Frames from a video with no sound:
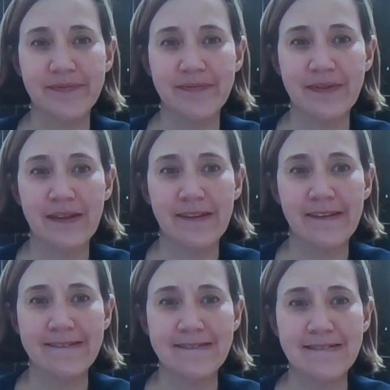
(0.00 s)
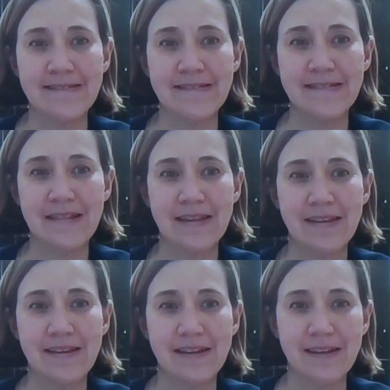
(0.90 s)

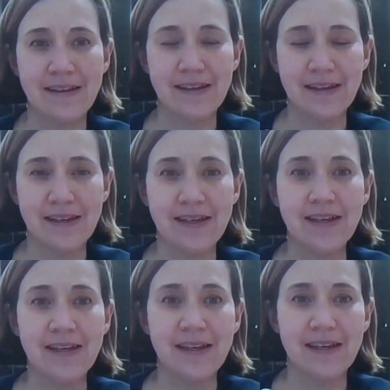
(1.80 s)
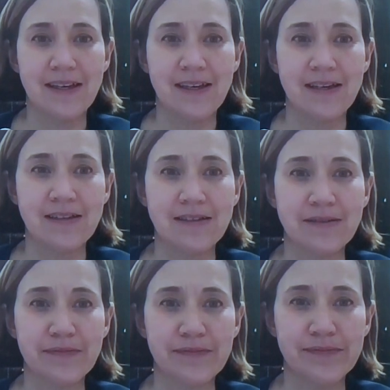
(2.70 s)

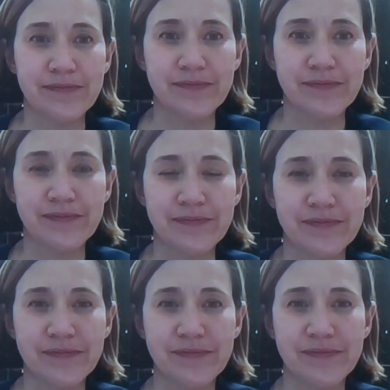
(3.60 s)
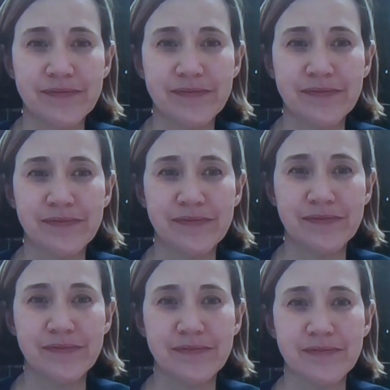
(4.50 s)

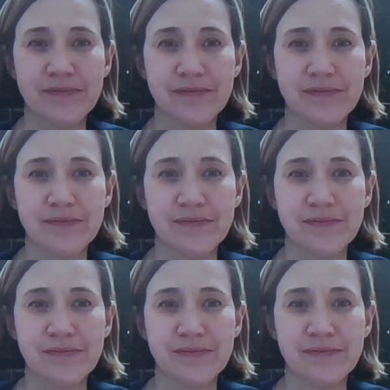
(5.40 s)
(not speaking)